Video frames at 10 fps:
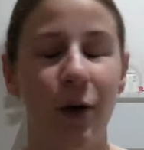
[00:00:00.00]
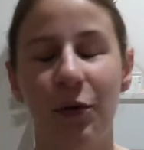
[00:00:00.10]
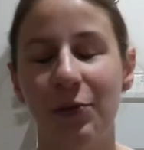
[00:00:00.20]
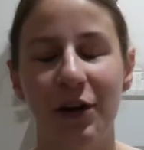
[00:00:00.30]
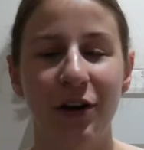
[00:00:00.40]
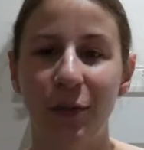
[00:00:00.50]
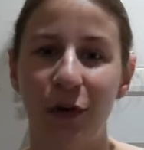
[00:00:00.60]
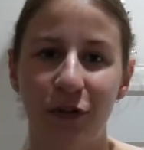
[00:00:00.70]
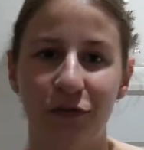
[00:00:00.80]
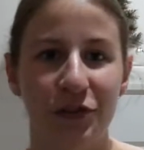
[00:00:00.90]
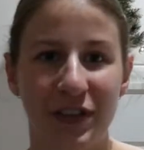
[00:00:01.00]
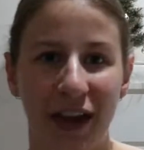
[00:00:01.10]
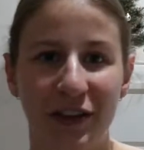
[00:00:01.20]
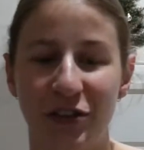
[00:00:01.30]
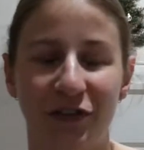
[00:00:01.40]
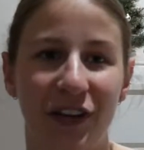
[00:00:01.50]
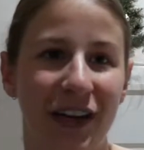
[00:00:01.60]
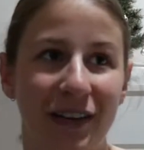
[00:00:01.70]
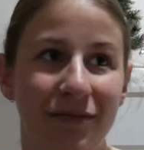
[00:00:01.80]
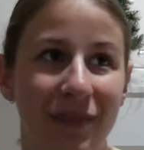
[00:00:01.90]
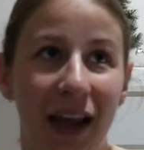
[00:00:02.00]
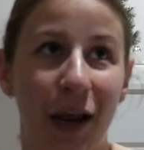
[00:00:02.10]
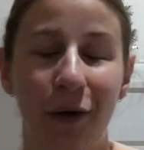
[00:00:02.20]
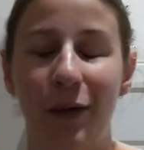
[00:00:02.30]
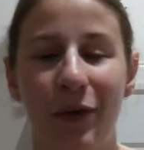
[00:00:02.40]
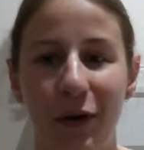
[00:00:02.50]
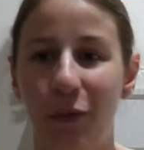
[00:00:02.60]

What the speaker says: I'll probably only put a few seconds of it in anyway, but